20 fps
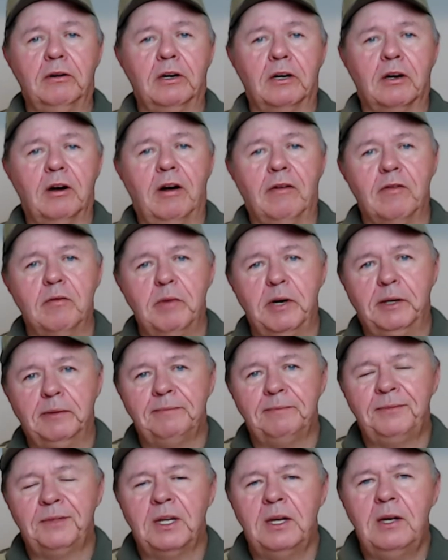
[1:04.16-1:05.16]
government.
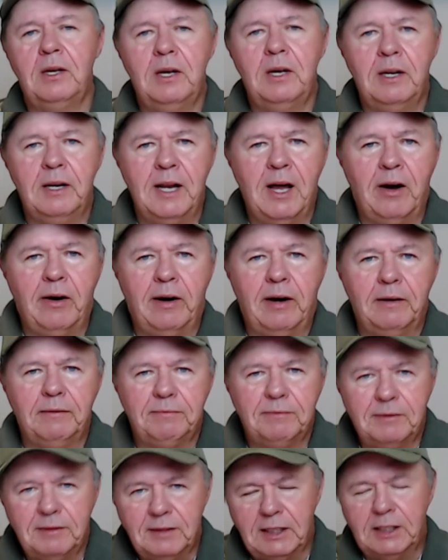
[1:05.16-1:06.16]
Now,
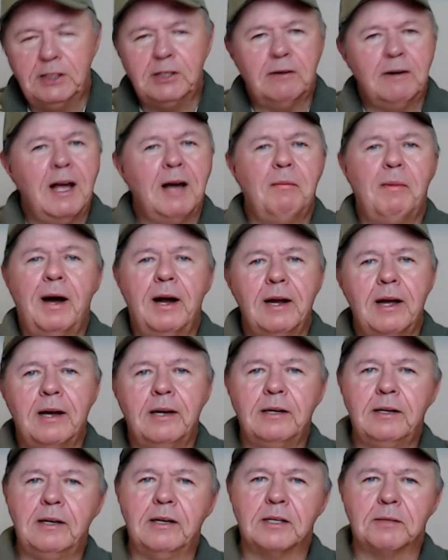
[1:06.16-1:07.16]
these are not my
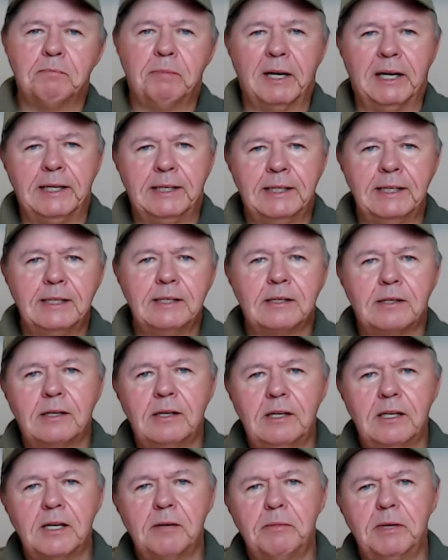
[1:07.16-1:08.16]
ideas, but I did
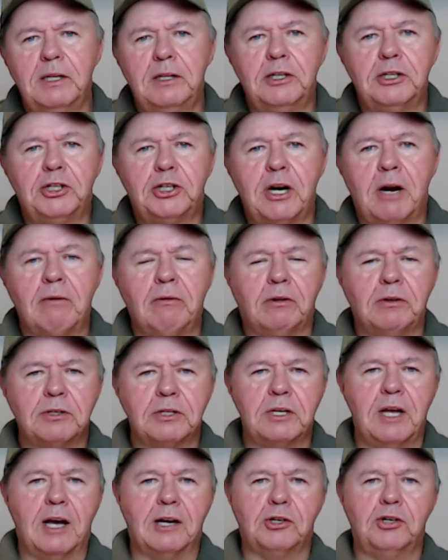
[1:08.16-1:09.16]
see them in the general
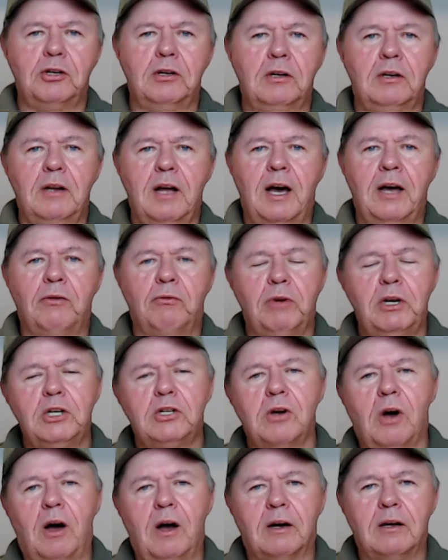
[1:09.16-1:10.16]
section on
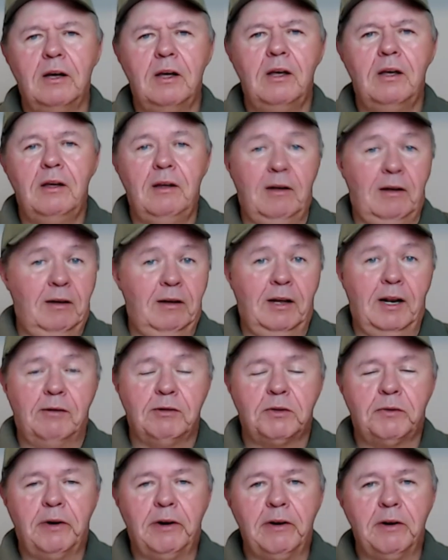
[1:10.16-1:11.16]
Retalk. I
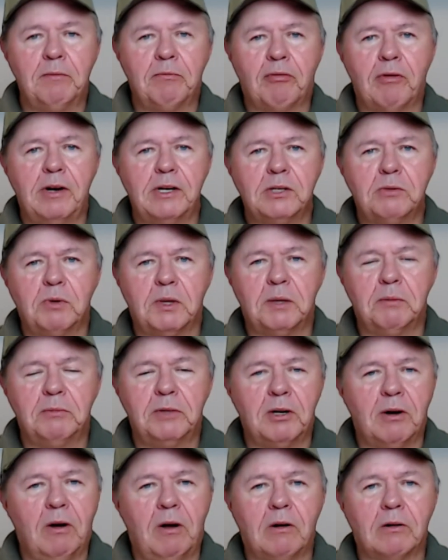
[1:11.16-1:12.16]
was very impressed with them.
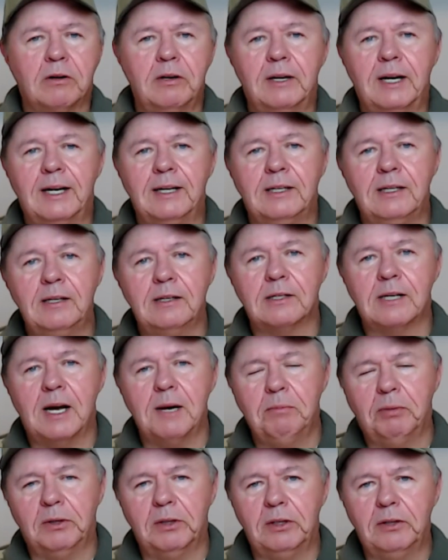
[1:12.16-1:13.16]
They're all good ideas, I
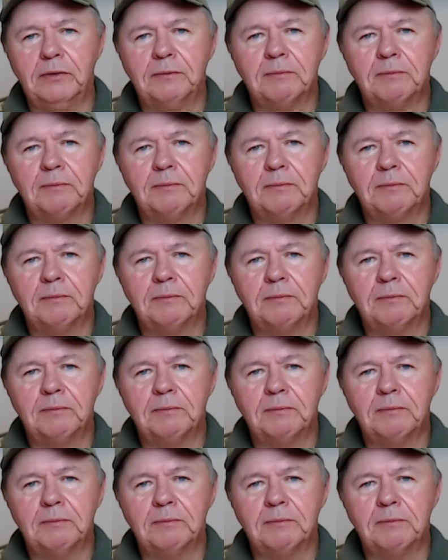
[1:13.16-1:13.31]
believe.